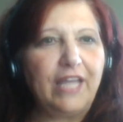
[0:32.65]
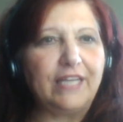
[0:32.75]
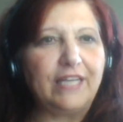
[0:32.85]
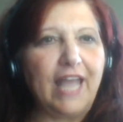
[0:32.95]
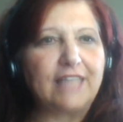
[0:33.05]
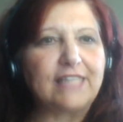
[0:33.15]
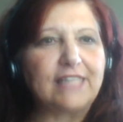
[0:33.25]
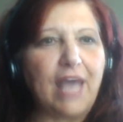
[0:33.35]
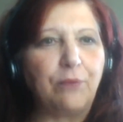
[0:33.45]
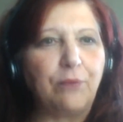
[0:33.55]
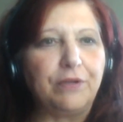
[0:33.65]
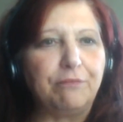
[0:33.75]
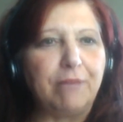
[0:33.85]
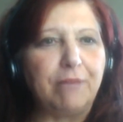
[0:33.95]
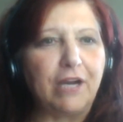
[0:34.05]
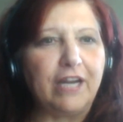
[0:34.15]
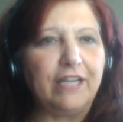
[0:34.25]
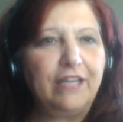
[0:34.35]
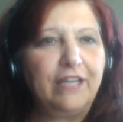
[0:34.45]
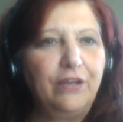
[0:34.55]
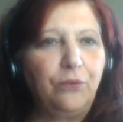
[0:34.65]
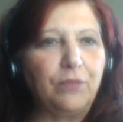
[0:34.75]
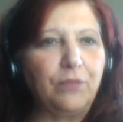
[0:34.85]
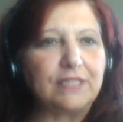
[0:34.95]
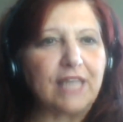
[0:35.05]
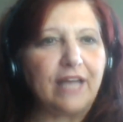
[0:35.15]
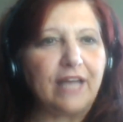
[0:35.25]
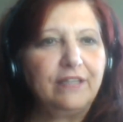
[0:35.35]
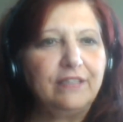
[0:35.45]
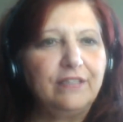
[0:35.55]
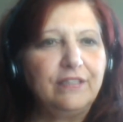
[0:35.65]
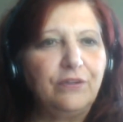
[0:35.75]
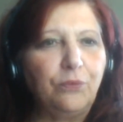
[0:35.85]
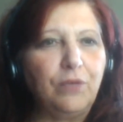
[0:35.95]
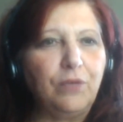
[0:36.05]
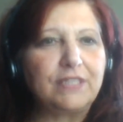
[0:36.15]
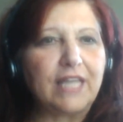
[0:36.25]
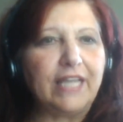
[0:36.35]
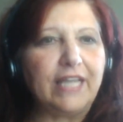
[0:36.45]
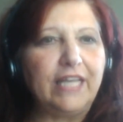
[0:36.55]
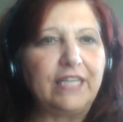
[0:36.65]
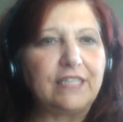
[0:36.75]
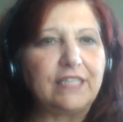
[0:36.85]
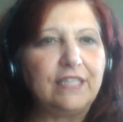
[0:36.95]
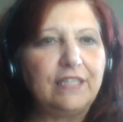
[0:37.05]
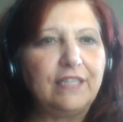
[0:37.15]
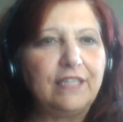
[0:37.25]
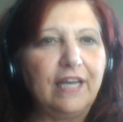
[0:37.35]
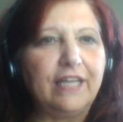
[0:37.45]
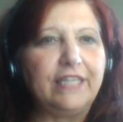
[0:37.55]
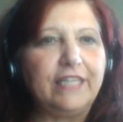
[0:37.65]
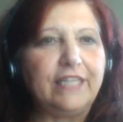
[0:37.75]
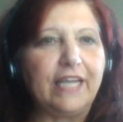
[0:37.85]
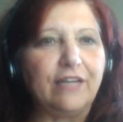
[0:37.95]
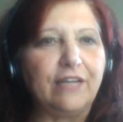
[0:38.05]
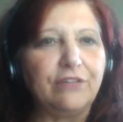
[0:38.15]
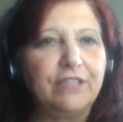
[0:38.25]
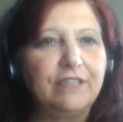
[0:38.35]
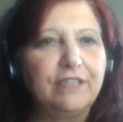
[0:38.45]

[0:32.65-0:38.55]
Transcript: that's that one a very once I once I get it hunted down.